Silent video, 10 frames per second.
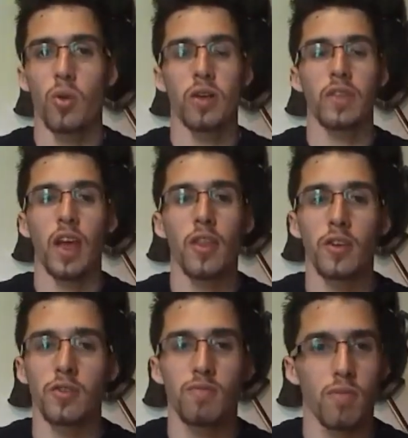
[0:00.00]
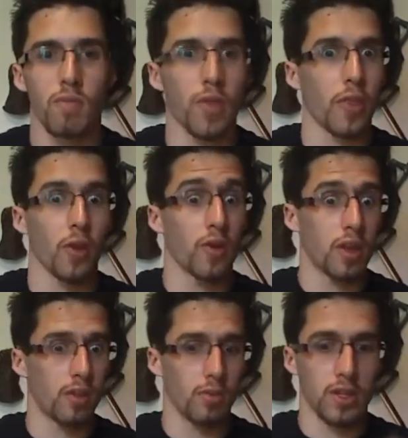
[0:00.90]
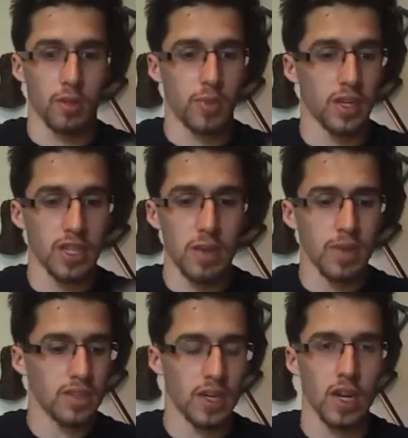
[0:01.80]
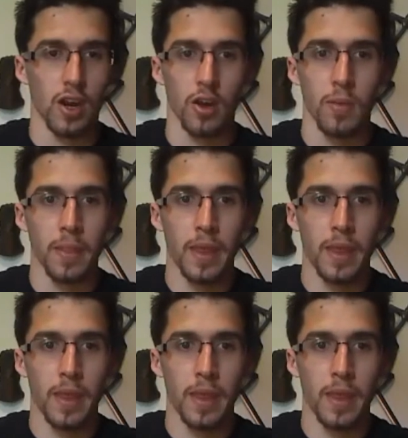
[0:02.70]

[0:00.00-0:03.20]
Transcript: one of the other 33-something demons in here,